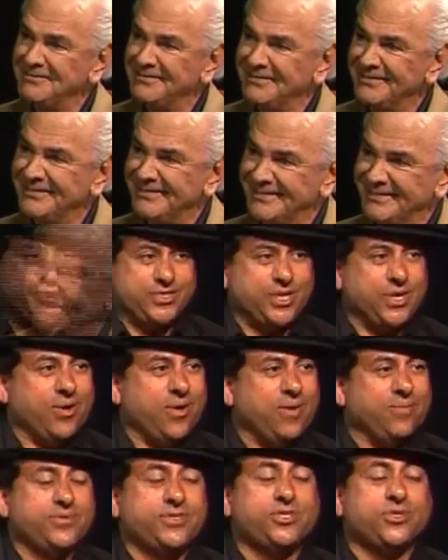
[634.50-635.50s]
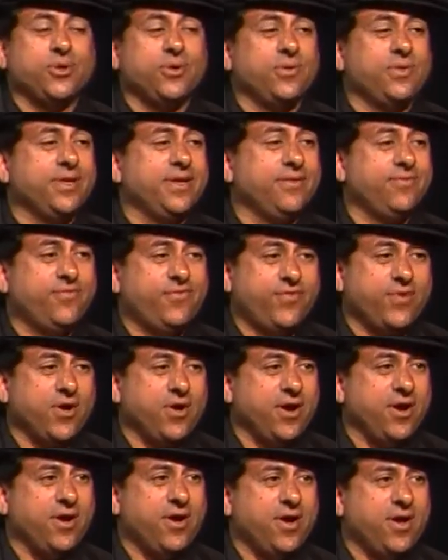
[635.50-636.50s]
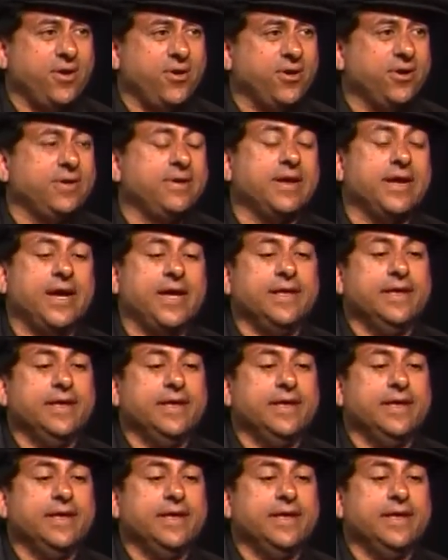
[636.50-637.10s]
I'd love to. I'm certainly very honored.